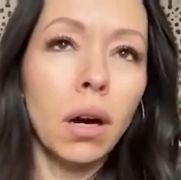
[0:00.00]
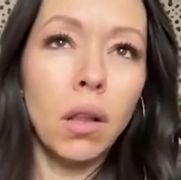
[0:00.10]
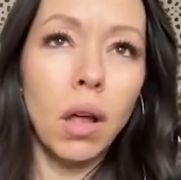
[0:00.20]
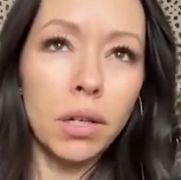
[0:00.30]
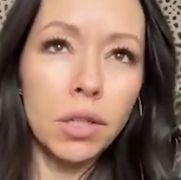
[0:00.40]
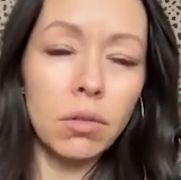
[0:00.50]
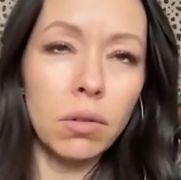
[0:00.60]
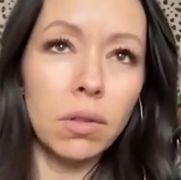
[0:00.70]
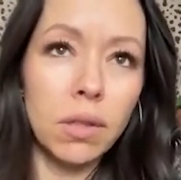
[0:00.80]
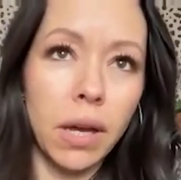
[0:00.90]
a lot of
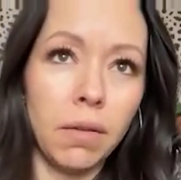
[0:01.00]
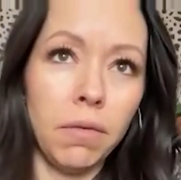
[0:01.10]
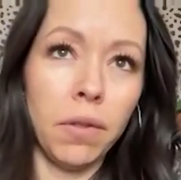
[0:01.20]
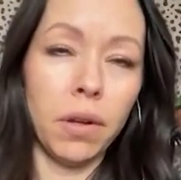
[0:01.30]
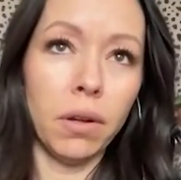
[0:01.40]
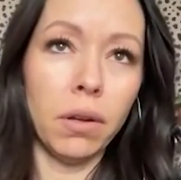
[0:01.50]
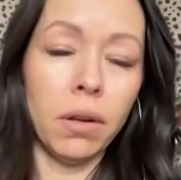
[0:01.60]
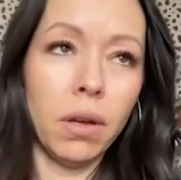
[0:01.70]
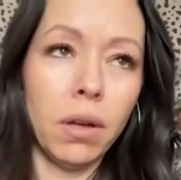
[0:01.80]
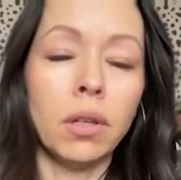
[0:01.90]
students have the,
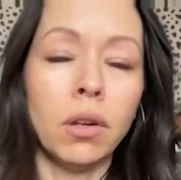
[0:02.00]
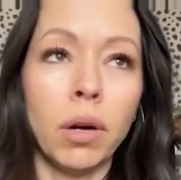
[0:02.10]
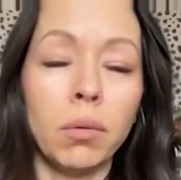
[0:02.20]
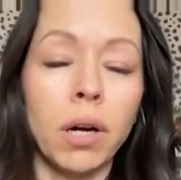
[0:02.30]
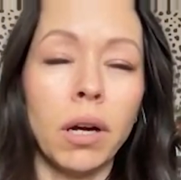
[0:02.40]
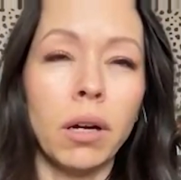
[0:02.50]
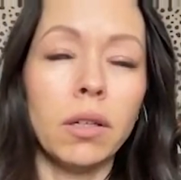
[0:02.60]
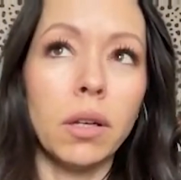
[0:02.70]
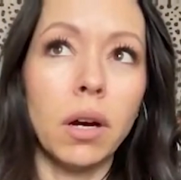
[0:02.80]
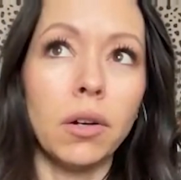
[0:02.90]

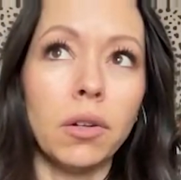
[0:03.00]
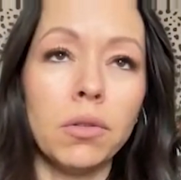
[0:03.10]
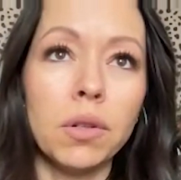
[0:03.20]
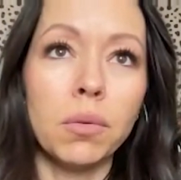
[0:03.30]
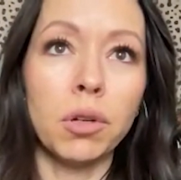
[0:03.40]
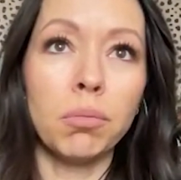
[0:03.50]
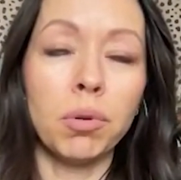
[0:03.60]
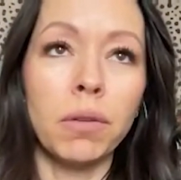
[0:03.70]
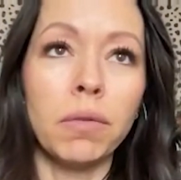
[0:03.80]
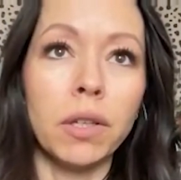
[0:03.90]
I'll use the word
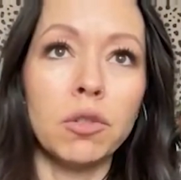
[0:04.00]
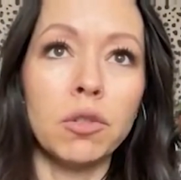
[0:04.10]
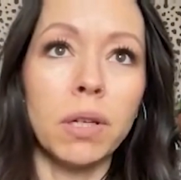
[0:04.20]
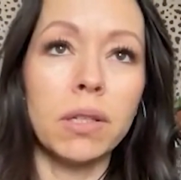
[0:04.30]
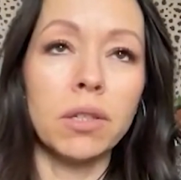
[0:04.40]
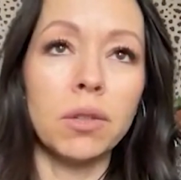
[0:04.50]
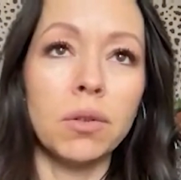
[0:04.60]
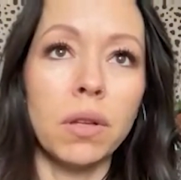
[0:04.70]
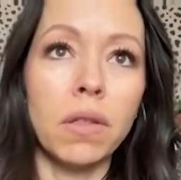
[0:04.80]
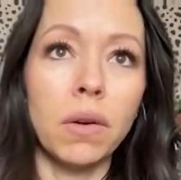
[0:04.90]
privilege because I do
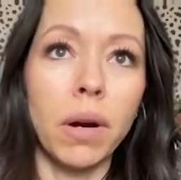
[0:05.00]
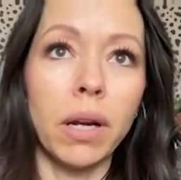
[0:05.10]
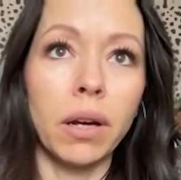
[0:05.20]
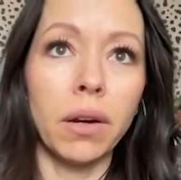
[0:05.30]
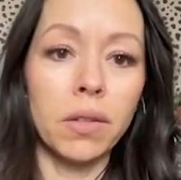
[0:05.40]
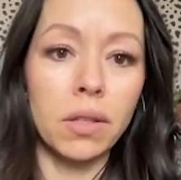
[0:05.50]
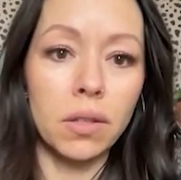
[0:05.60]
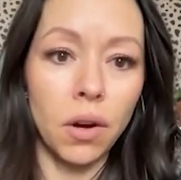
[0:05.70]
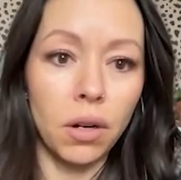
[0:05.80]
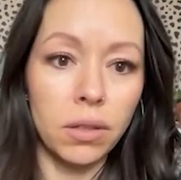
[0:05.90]
think that right now this is
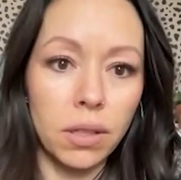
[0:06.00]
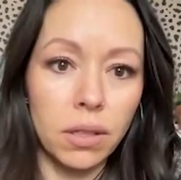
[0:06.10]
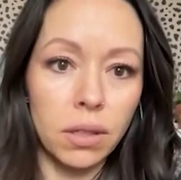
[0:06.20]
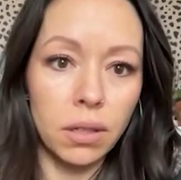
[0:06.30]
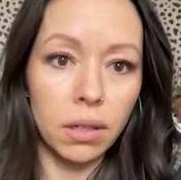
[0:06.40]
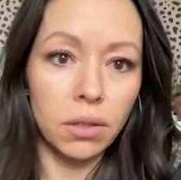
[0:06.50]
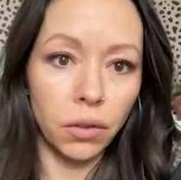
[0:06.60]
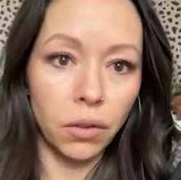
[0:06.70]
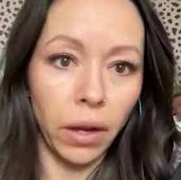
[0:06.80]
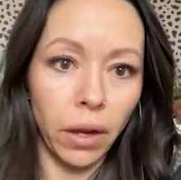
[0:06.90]
a hard season in
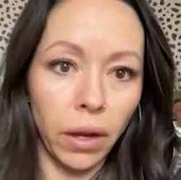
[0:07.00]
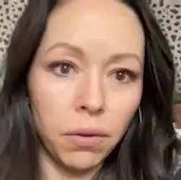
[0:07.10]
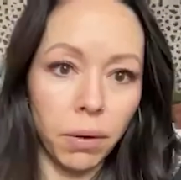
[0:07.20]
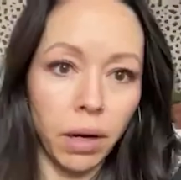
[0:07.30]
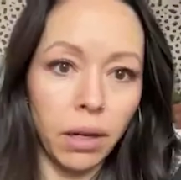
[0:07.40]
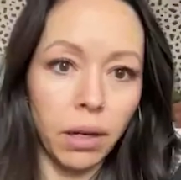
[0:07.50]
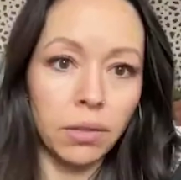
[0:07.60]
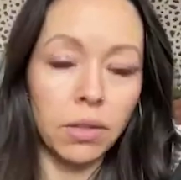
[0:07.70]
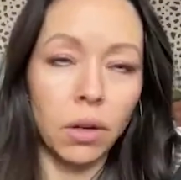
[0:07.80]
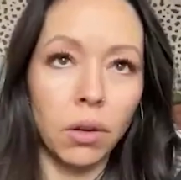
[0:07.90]
your life, right?
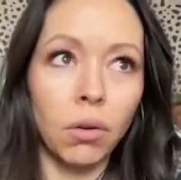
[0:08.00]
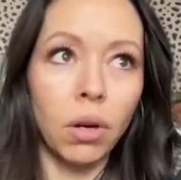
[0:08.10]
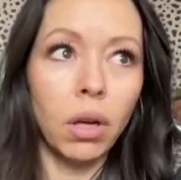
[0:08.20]
And so,